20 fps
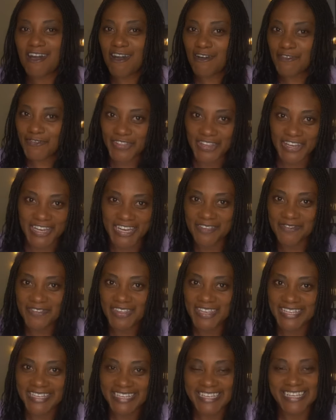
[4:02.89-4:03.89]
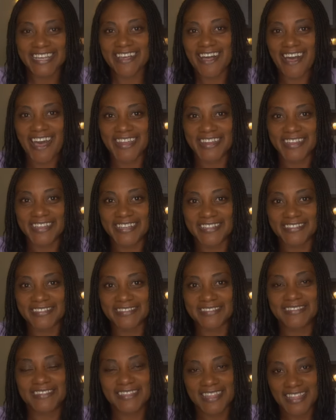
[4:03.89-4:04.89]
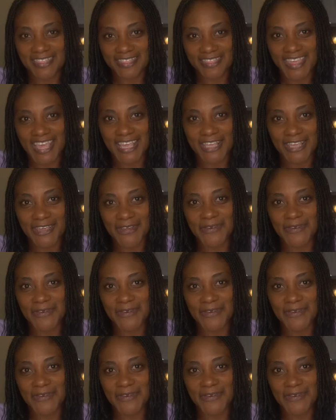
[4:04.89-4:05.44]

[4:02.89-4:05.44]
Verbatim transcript: of the living God. Thank